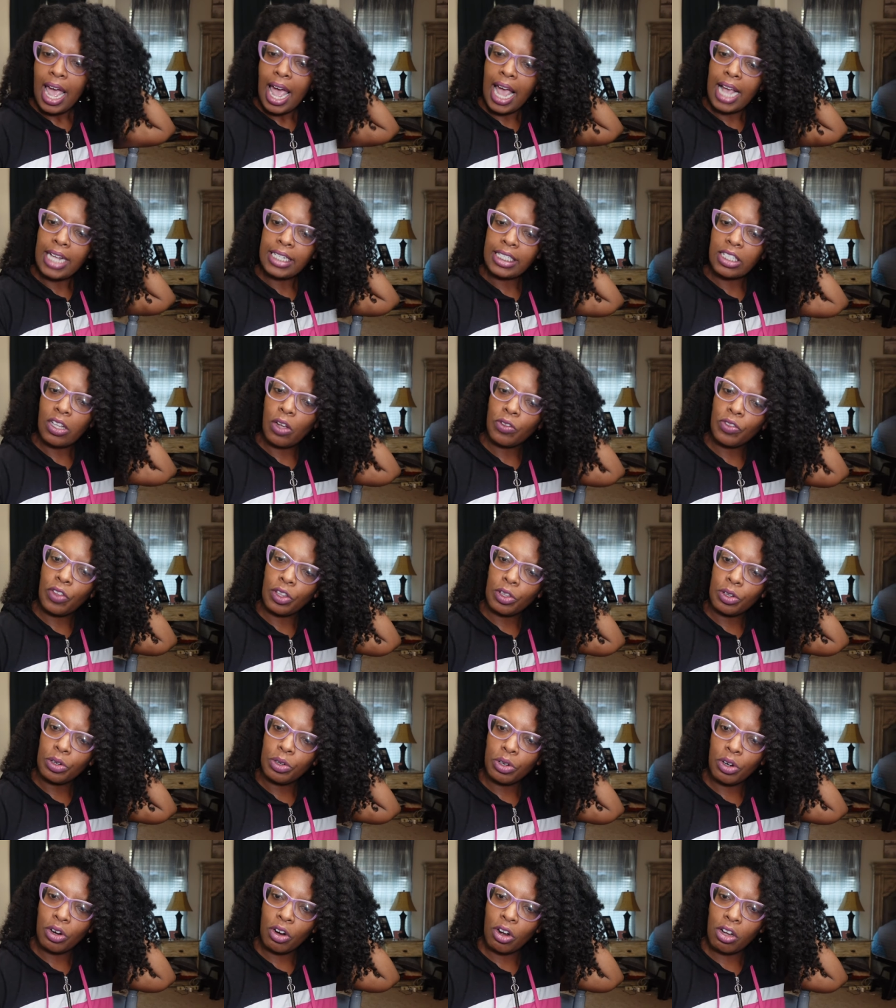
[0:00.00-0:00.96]
And so the
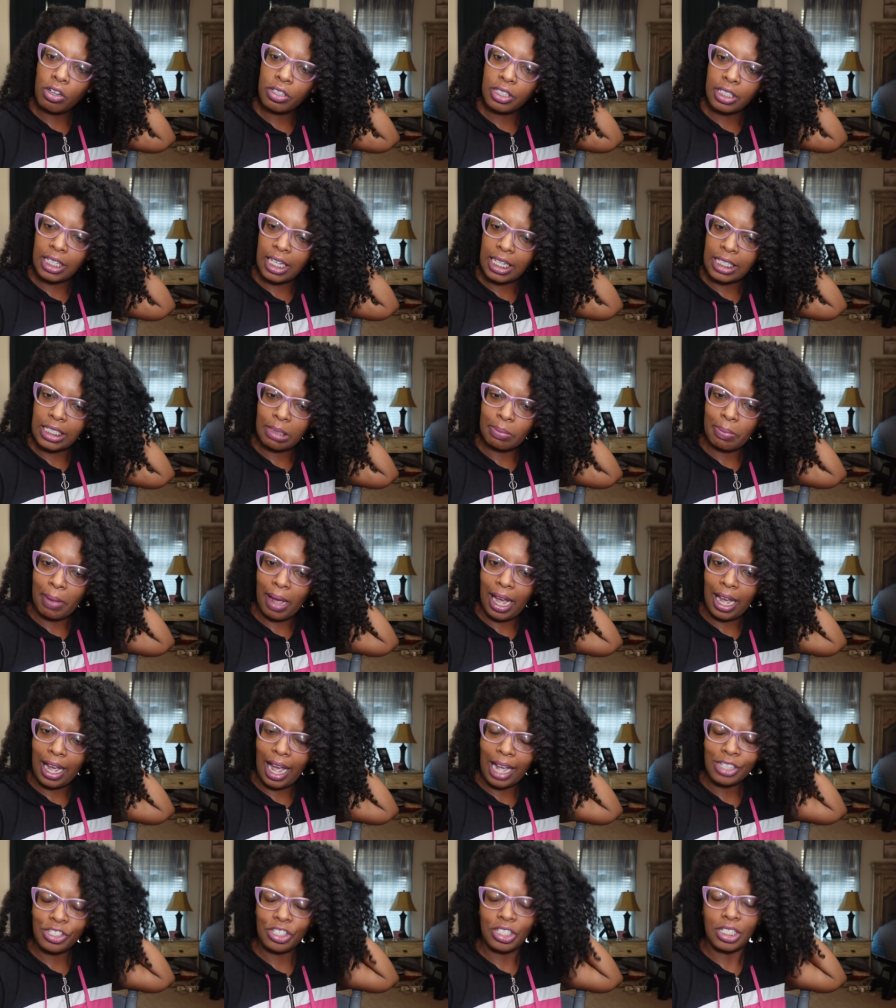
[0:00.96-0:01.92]
little girl gets
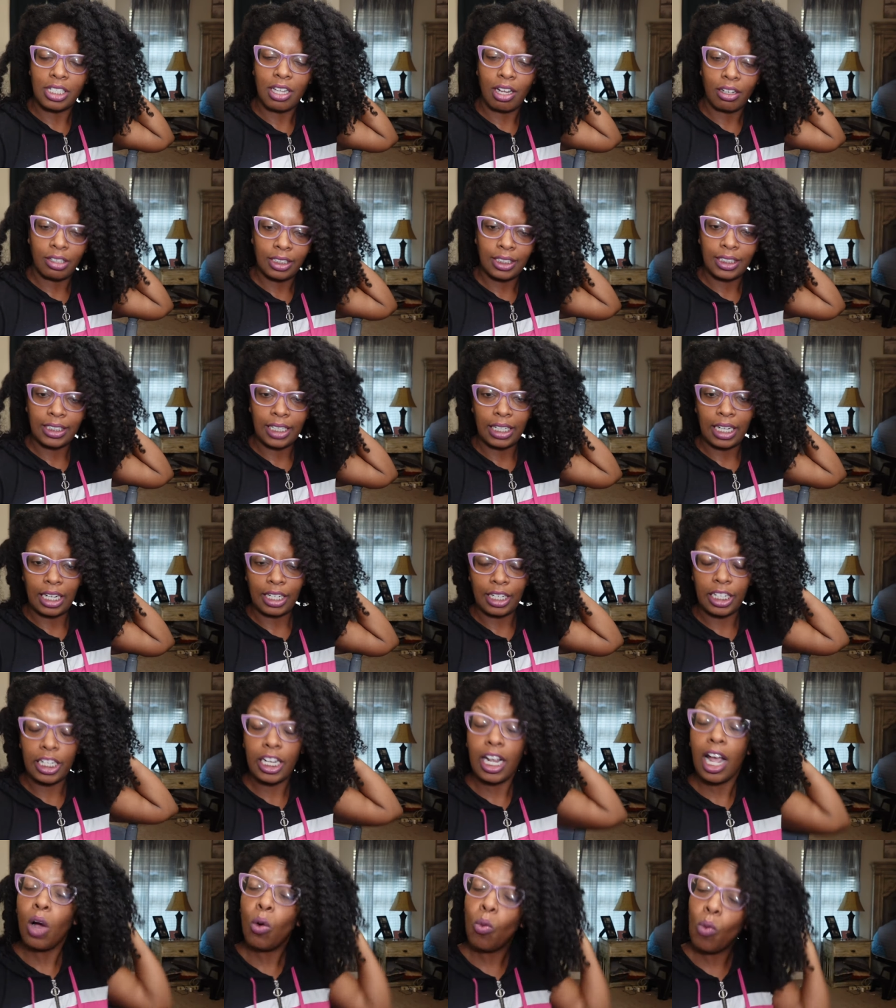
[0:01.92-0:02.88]
my, I shouldn't say that, the
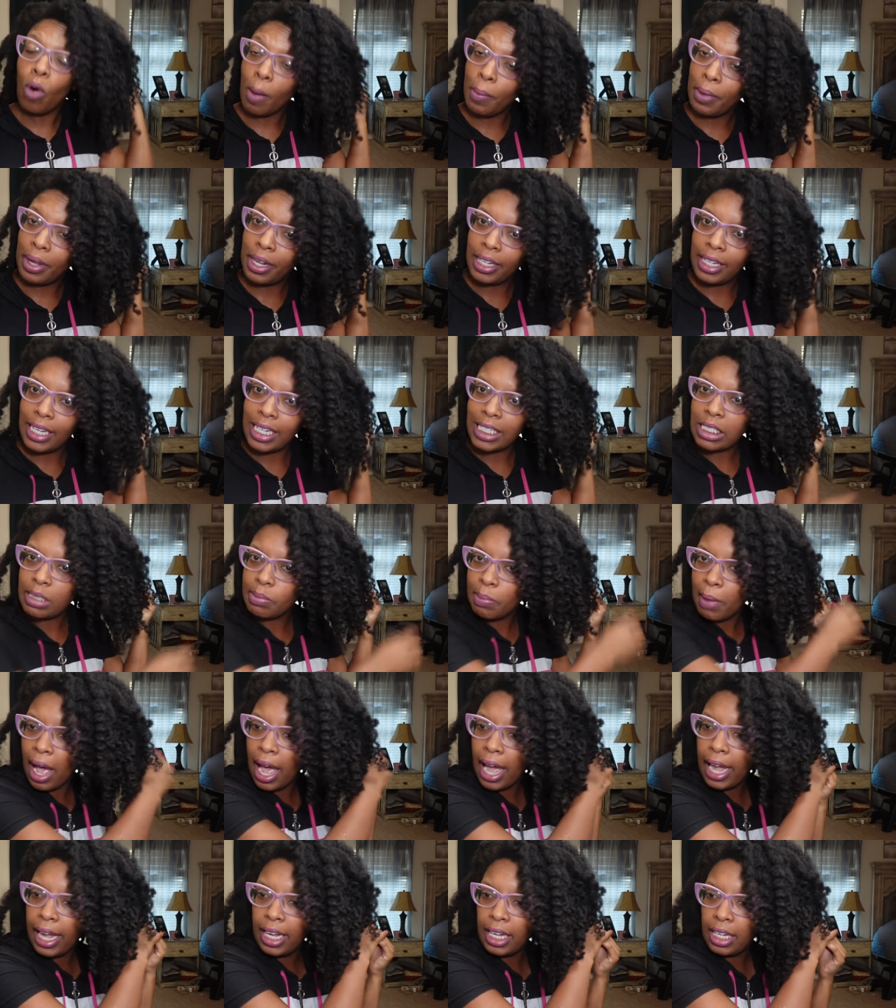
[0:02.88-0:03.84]
young woman gets
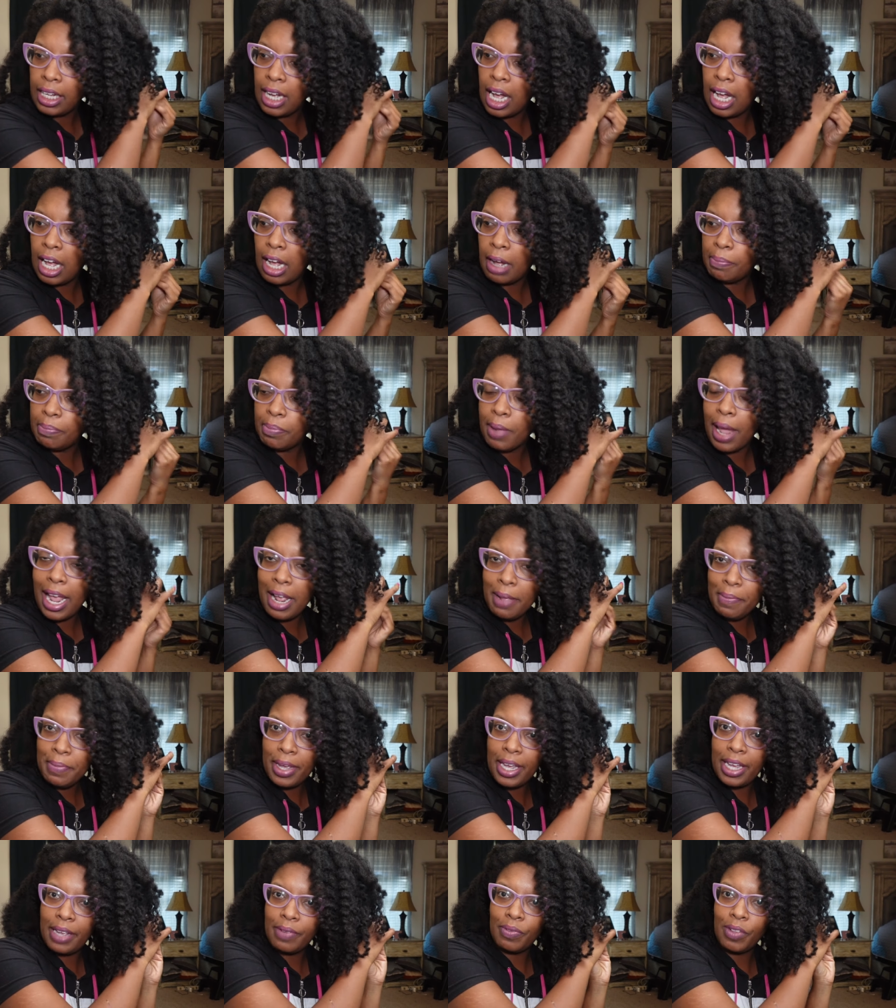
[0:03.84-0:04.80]
my um,
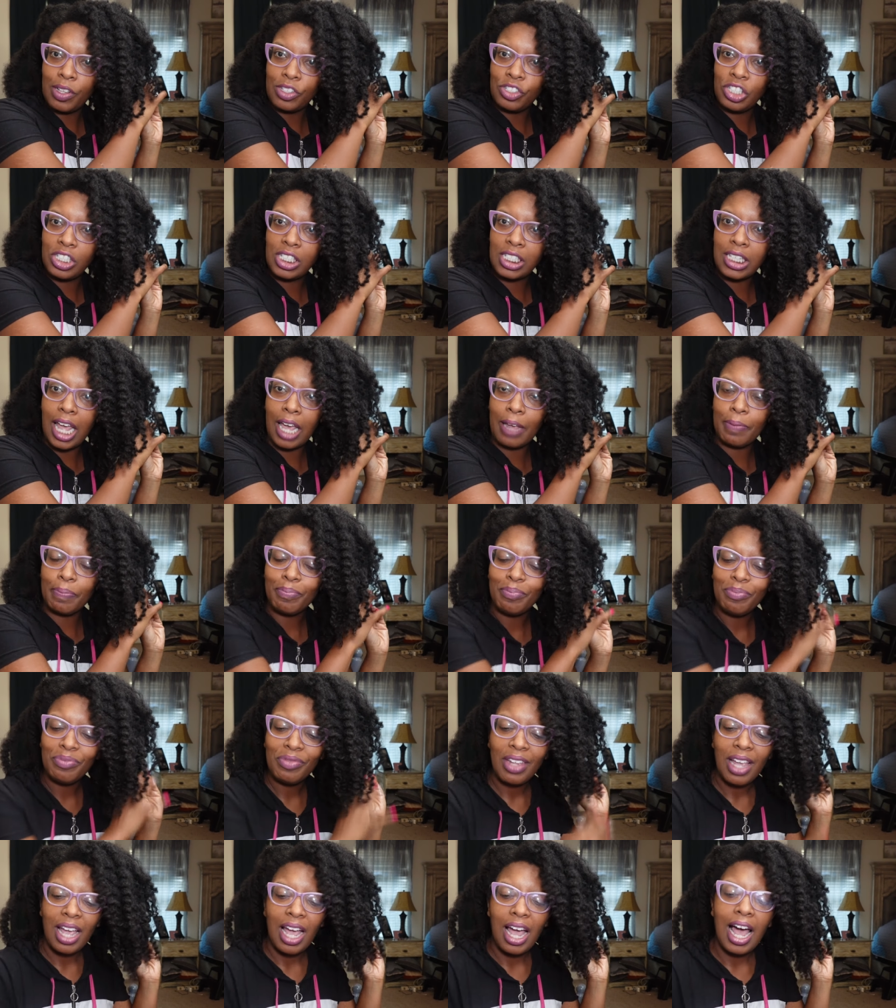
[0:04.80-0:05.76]
payment. And she's like,
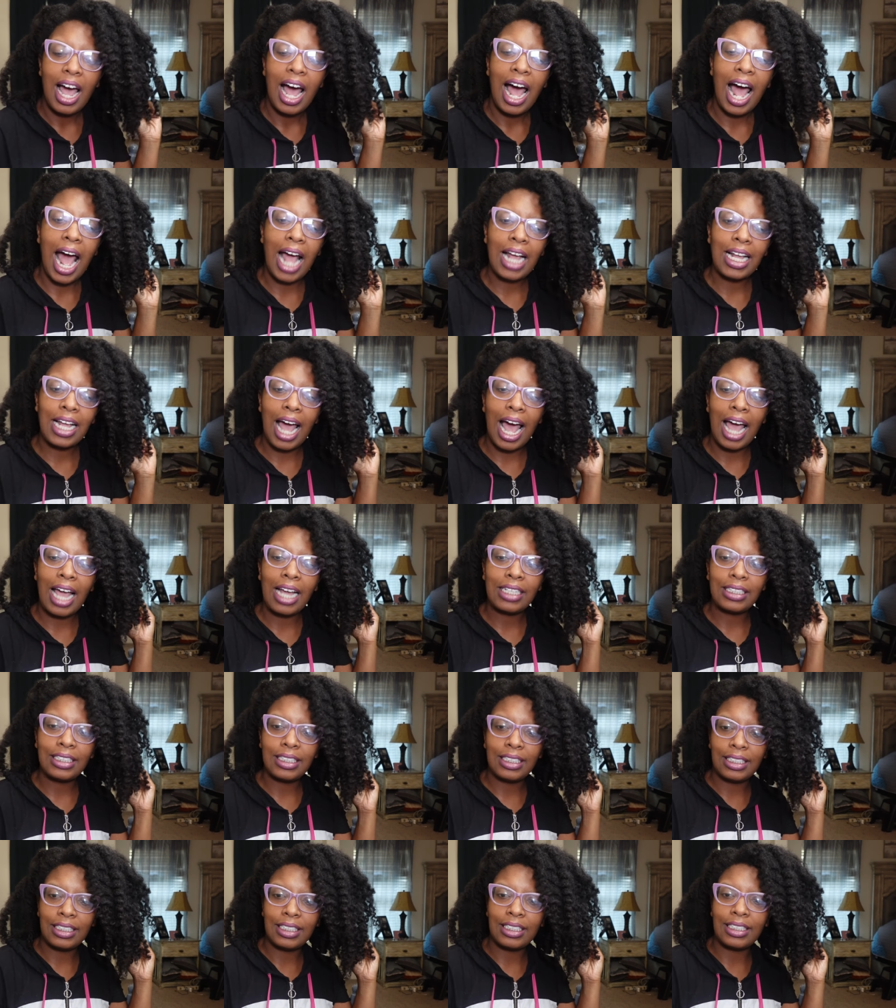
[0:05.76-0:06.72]

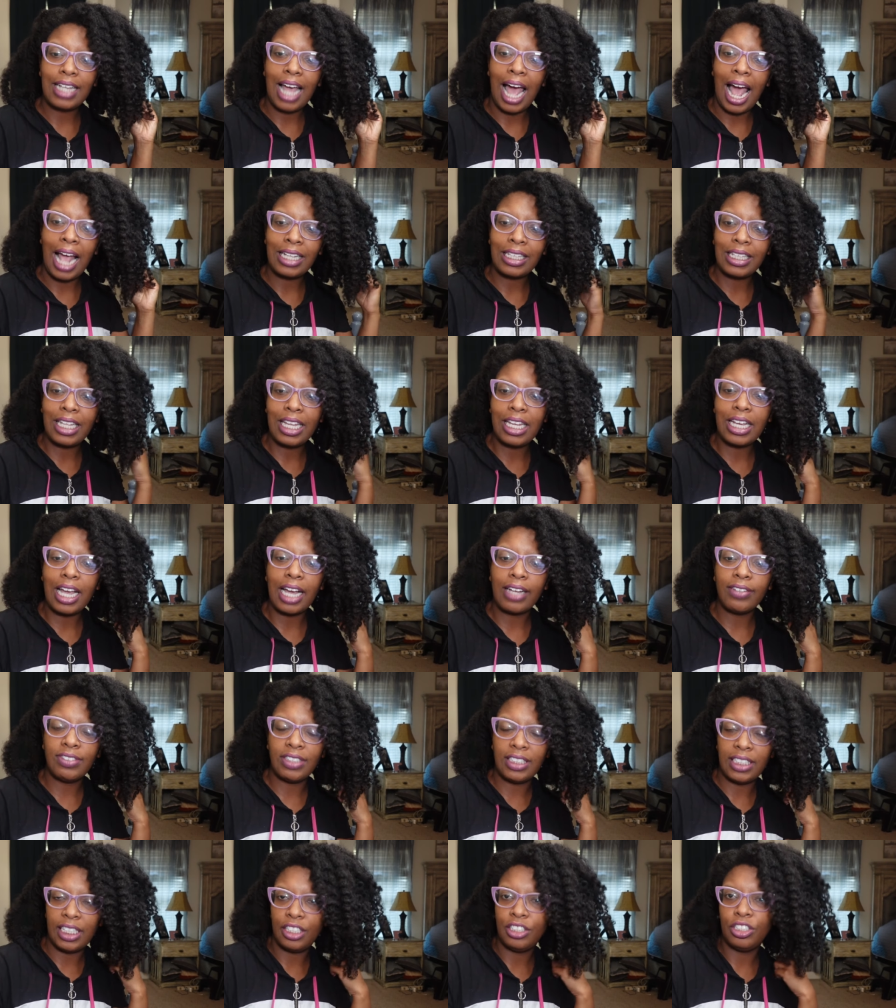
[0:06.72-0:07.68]
I, I, I think
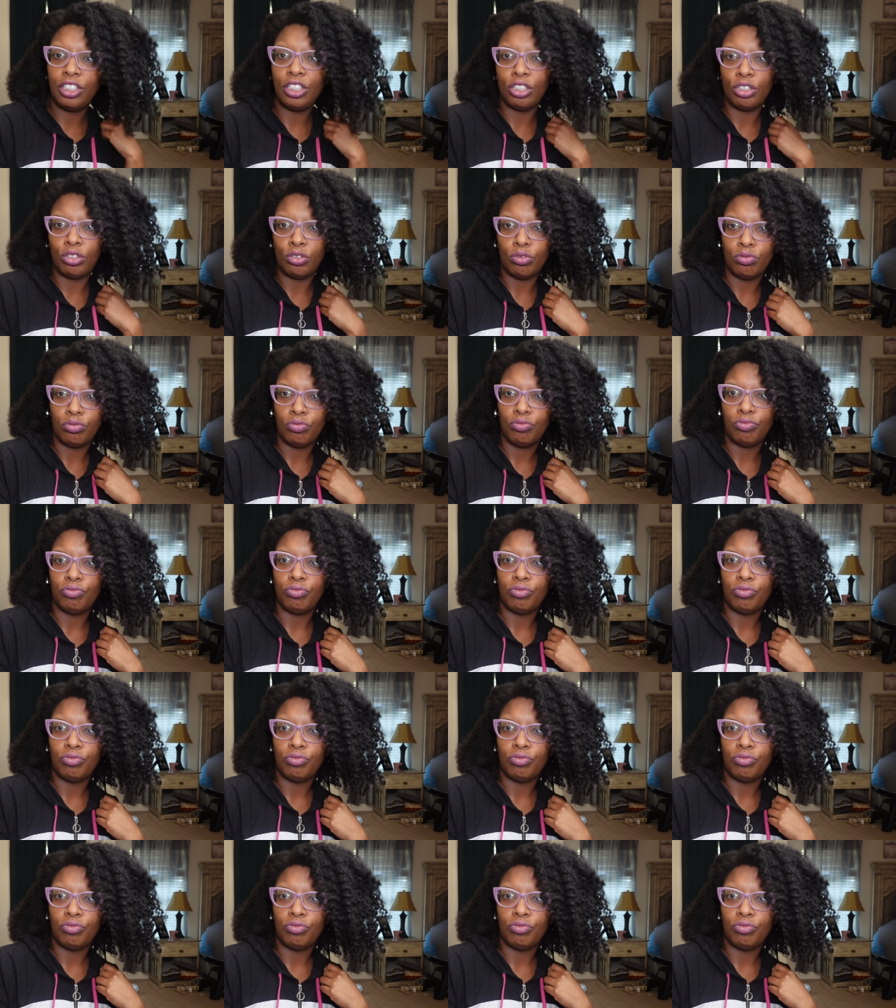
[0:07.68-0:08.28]
I've seen you.